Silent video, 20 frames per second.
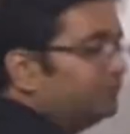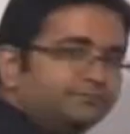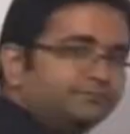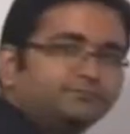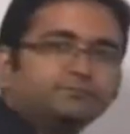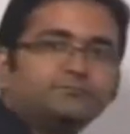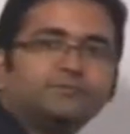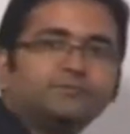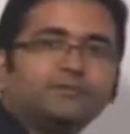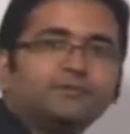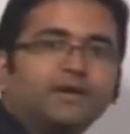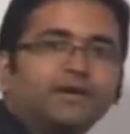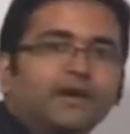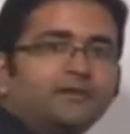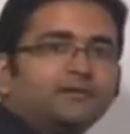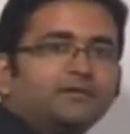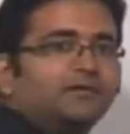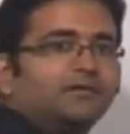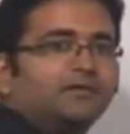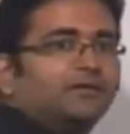2,
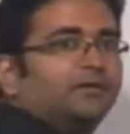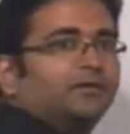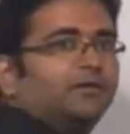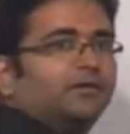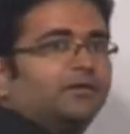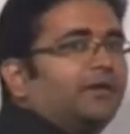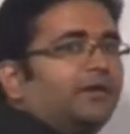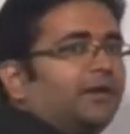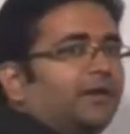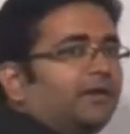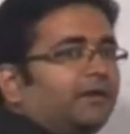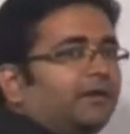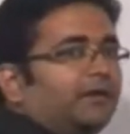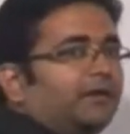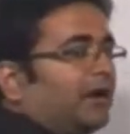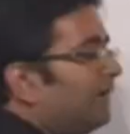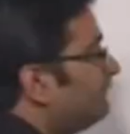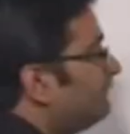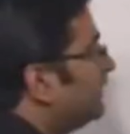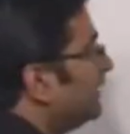right? And
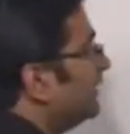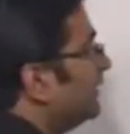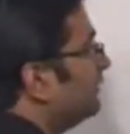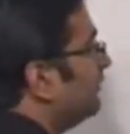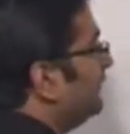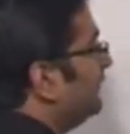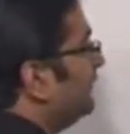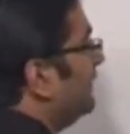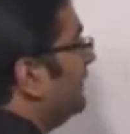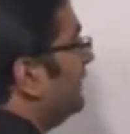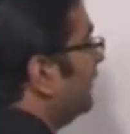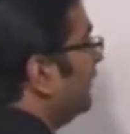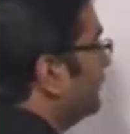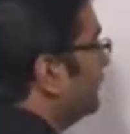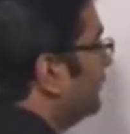after x of t